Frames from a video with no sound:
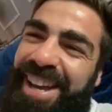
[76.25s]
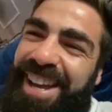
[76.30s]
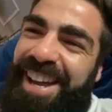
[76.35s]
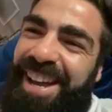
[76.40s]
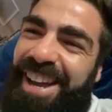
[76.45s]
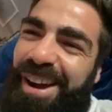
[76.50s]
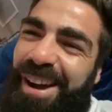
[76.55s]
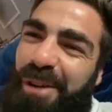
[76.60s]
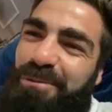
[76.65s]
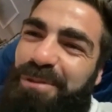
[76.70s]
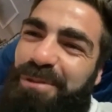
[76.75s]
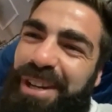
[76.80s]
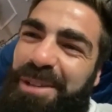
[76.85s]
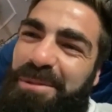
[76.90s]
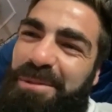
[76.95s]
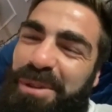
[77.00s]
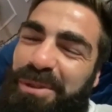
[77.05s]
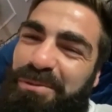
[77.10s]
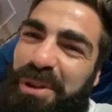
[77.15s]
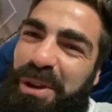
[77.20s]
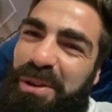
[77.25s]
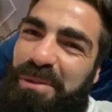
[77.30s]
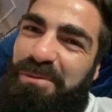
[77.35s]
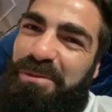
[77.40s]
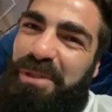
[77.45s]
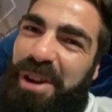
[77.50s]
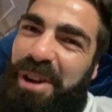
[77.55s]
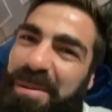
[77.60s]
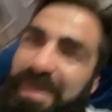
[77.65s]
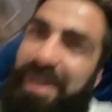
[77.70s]
I really was rooting
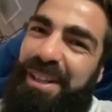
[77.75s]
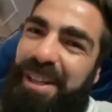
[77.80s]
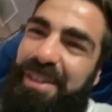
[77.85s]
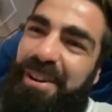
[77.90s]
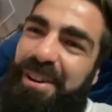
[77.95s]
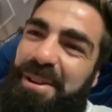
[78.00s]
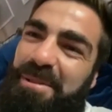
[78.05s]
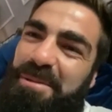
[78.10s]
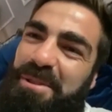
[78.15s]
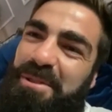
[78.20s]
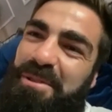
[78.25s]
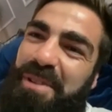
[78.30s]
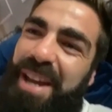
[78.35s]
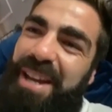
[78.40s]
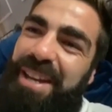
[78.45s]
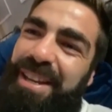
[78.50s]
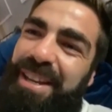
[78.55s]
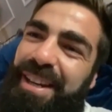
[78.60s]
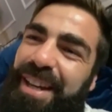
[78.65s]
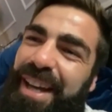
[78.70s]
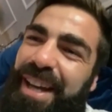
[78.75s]
for him and I thought he was great.